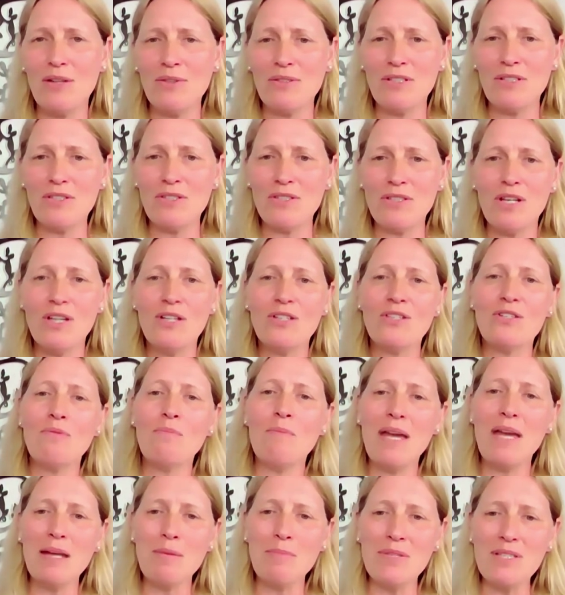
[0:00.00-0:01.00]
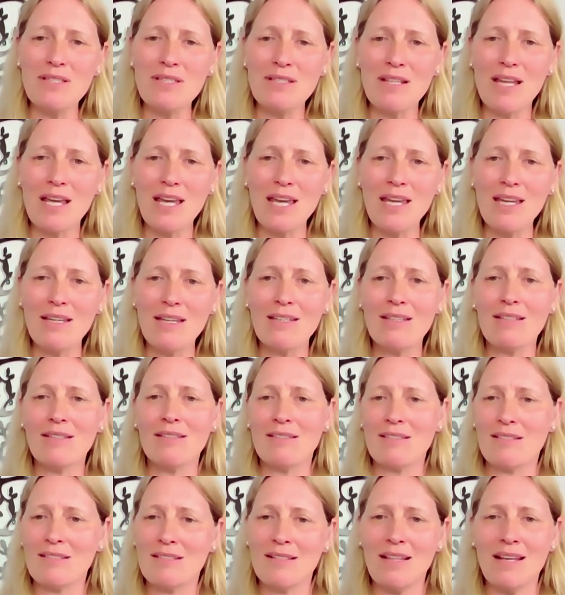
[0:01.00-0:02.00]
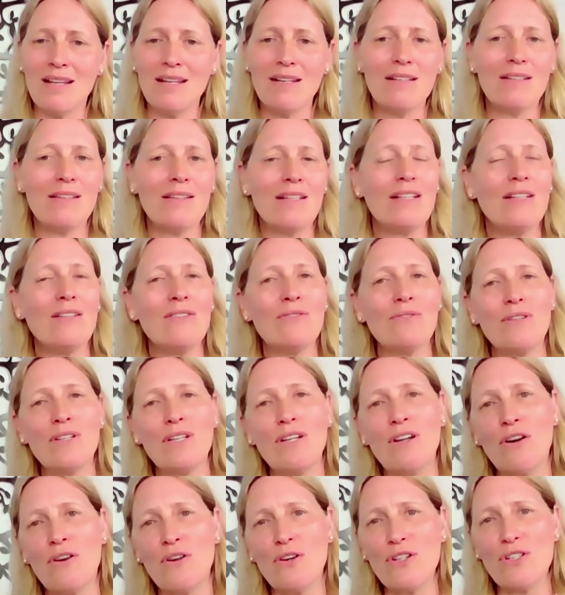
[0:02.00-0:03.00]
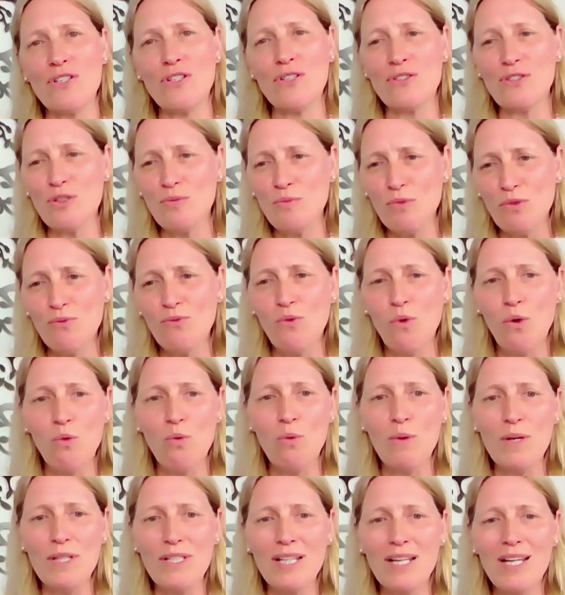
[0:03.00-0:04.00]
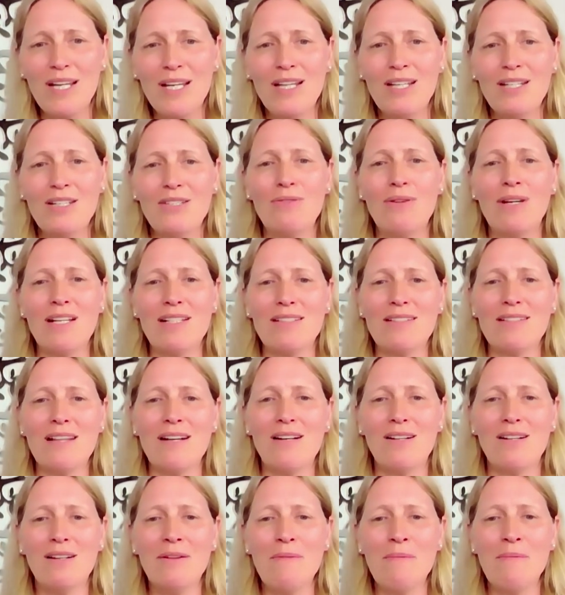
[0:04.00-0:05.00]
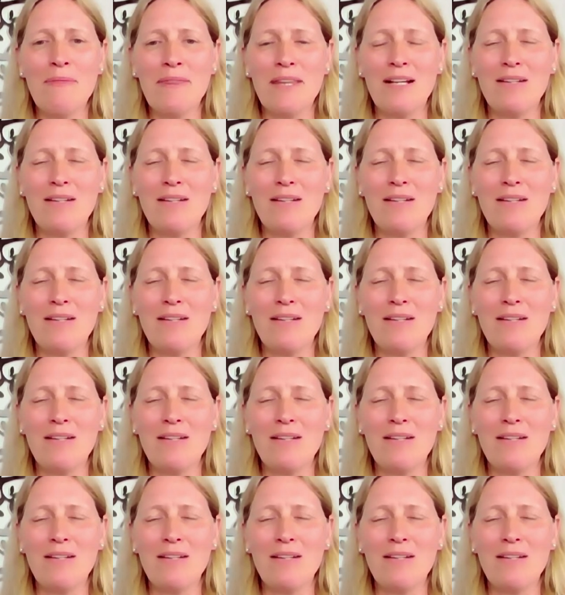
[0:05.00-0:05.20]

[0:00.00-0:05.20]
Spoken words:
allows us to make mistakes and then to encourage us to move forward, to excel.